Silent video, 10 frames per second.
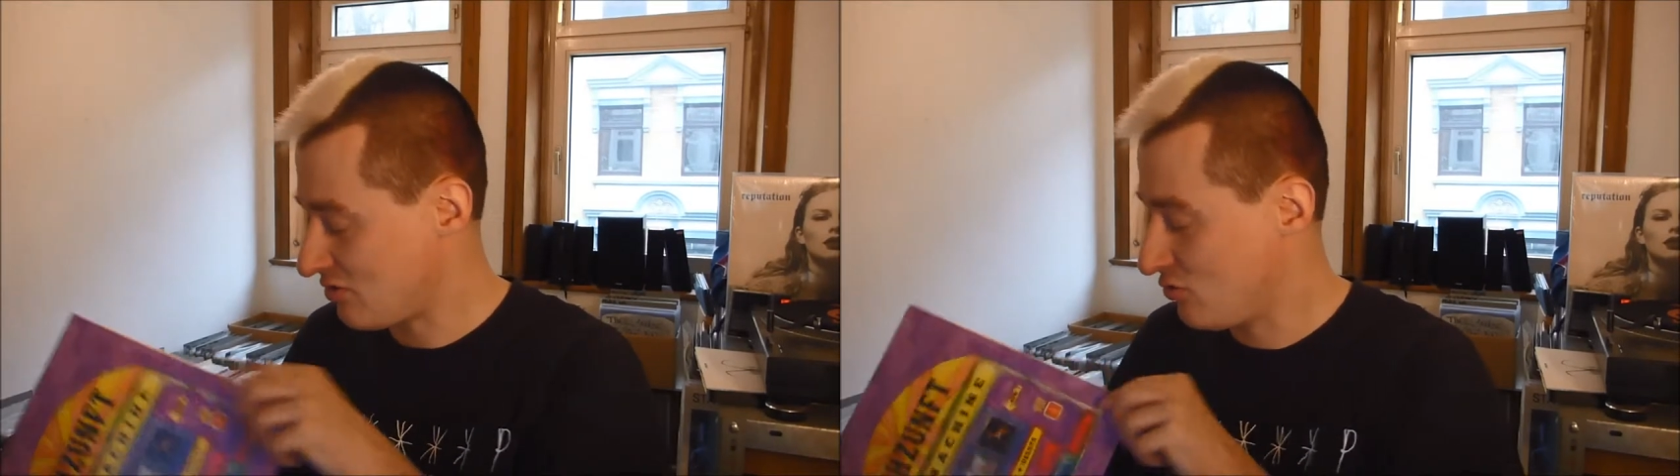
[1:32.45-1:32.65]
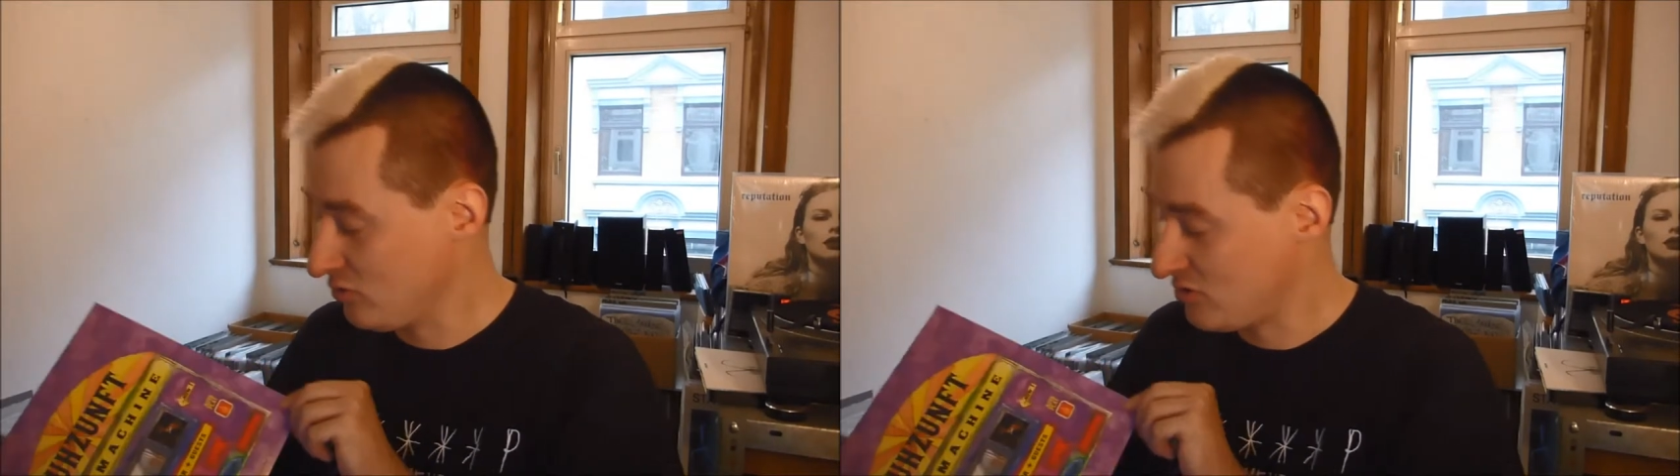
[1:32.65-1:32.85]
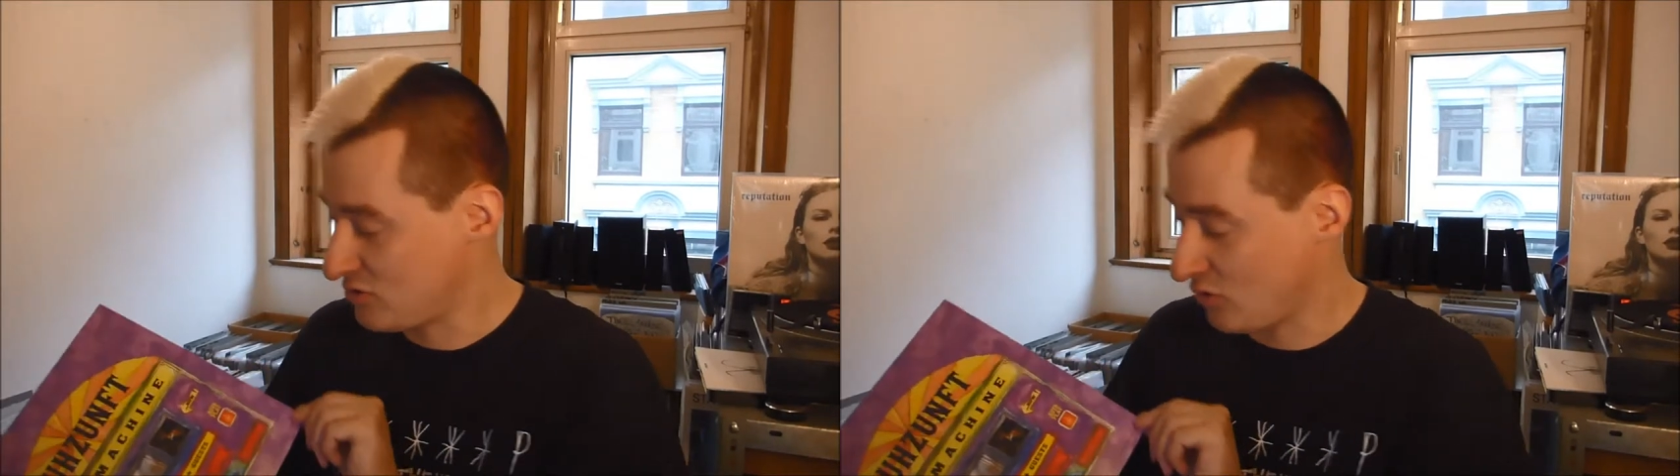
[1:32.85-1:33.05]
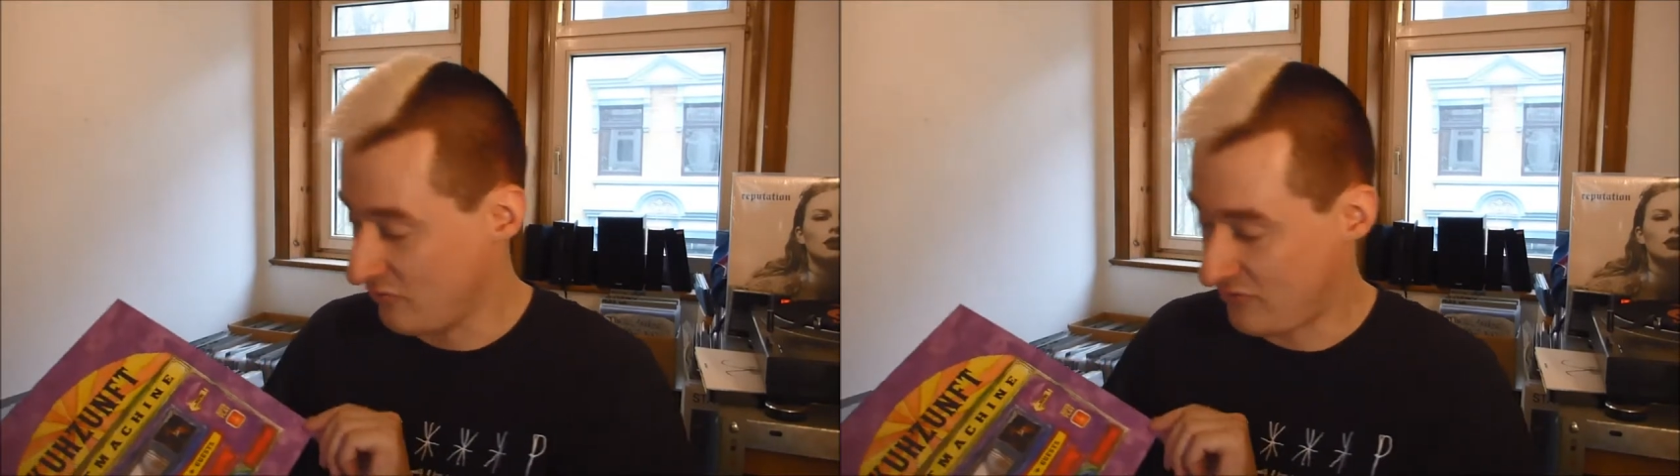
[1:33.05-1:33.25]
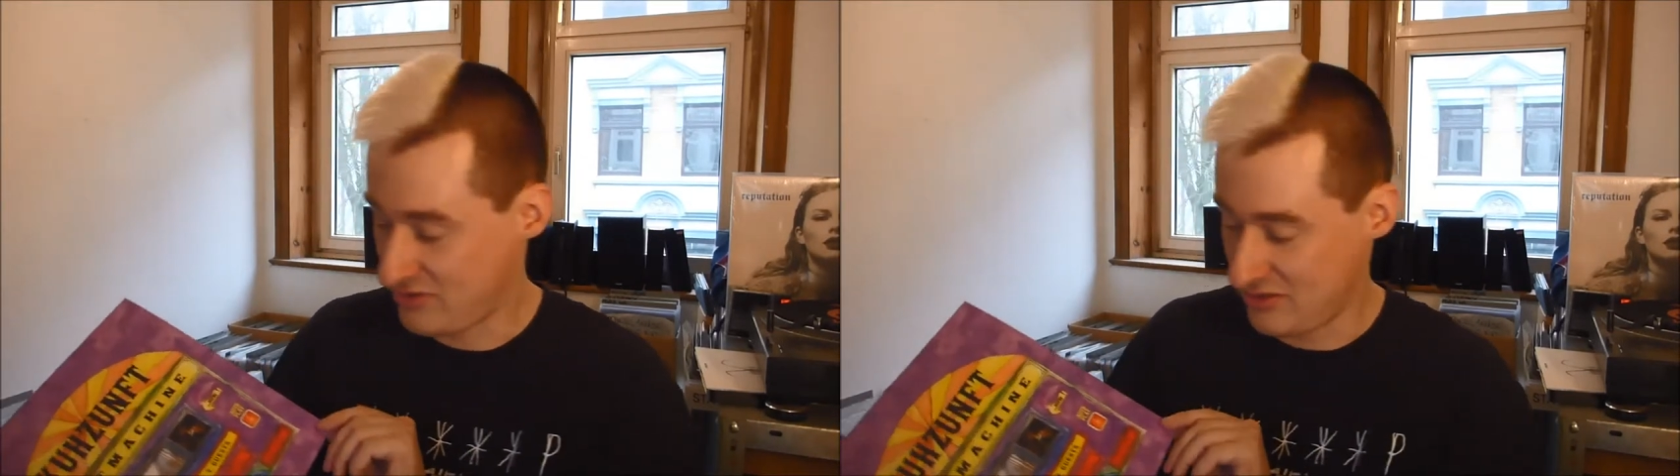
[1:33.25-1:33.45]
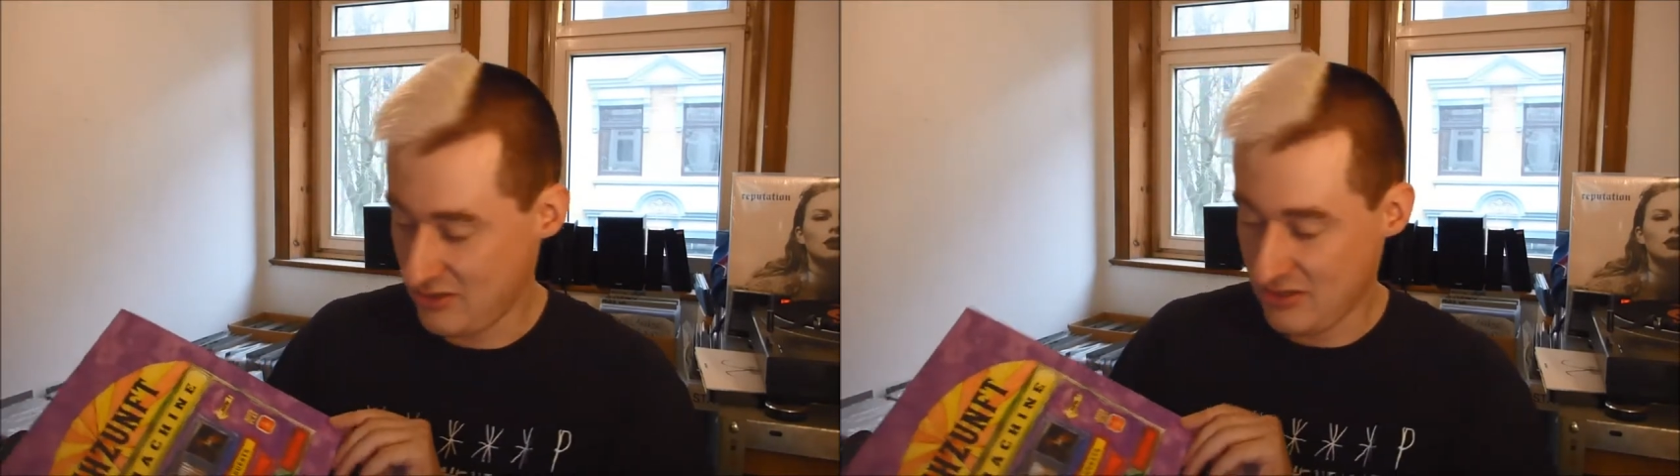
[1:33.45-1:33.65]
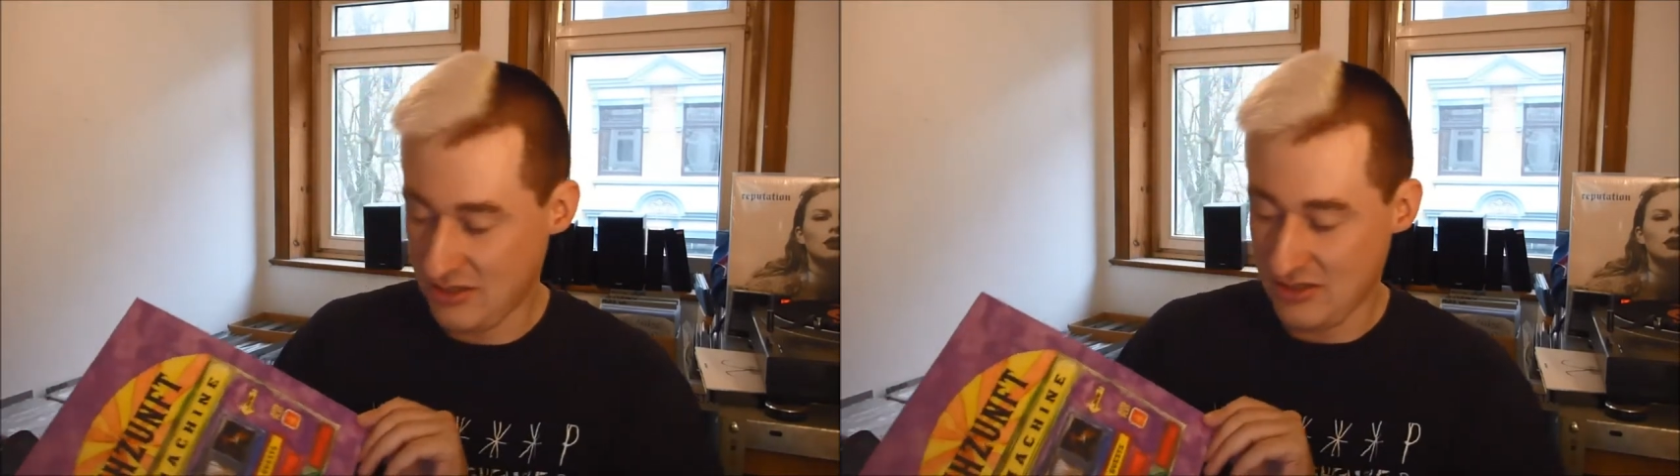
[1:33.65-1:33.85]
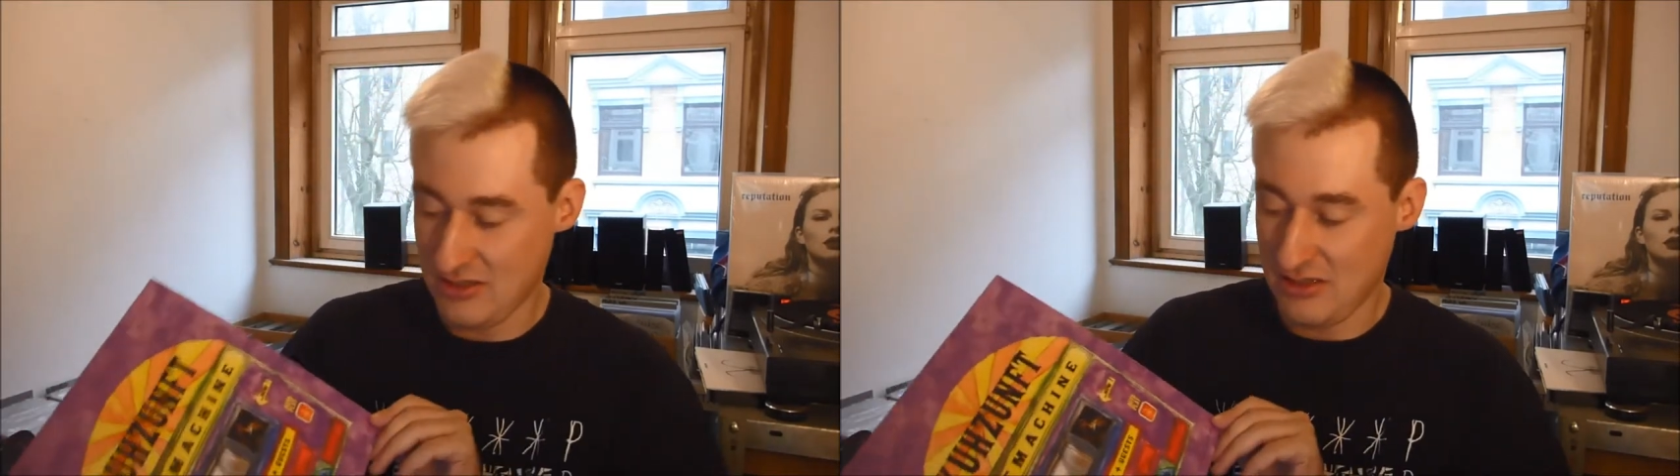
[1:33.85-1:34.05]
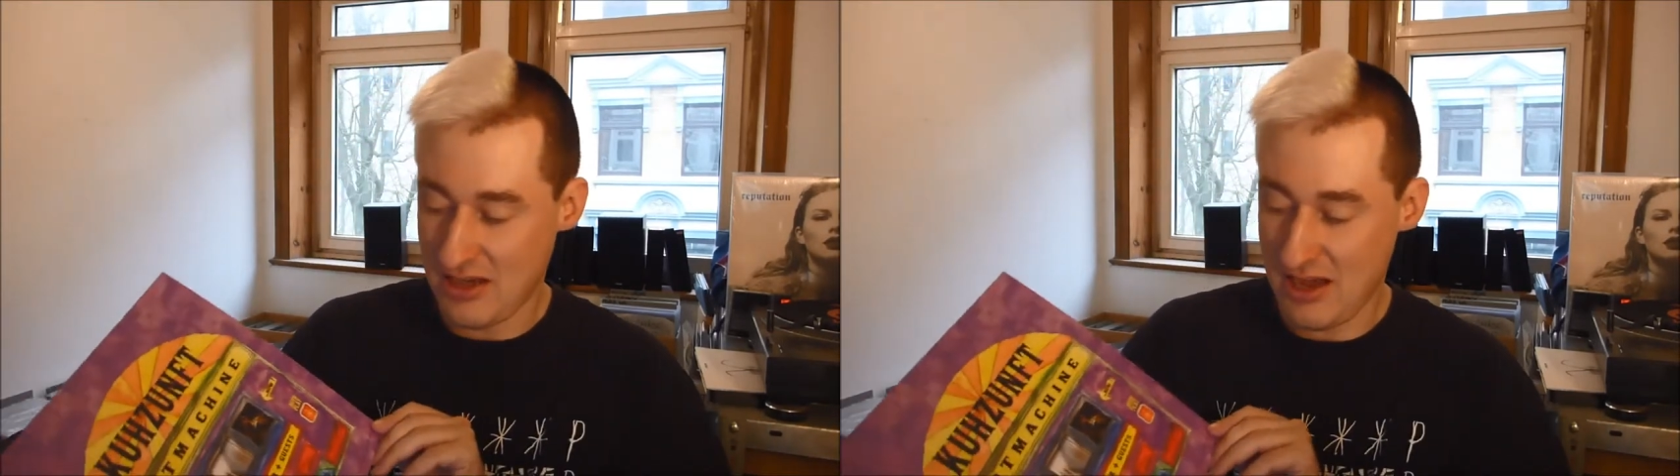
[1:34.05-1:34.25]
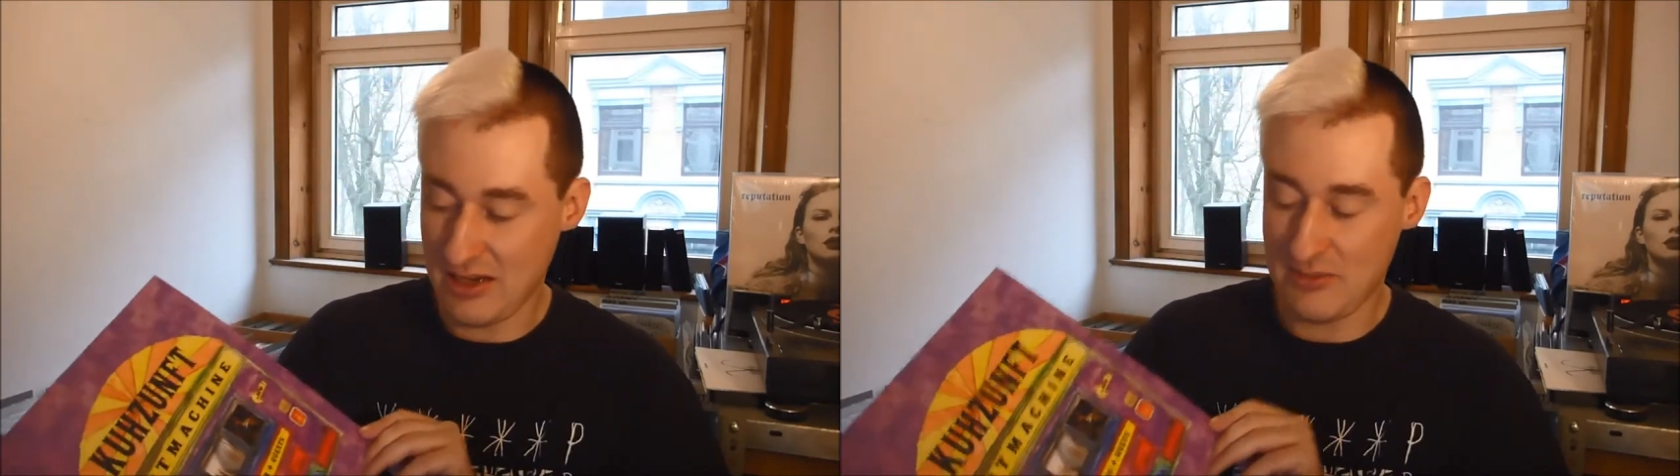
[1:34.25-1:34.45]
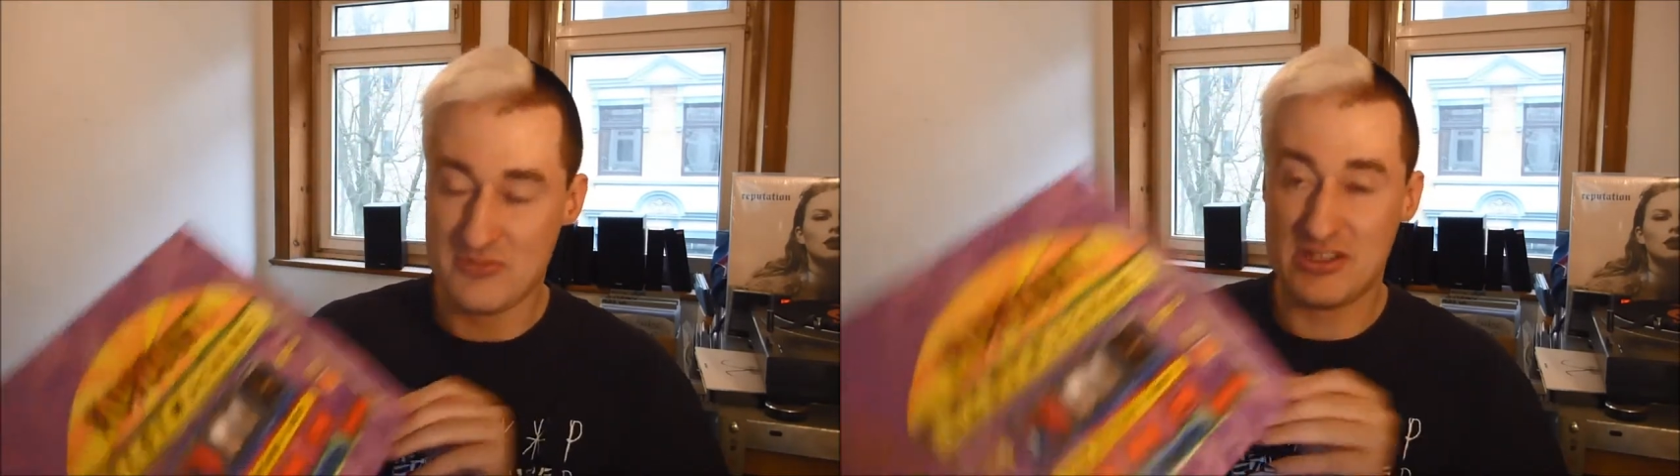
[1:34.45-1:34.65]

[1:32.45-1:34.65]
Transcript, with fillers: Kuhzunft. Achim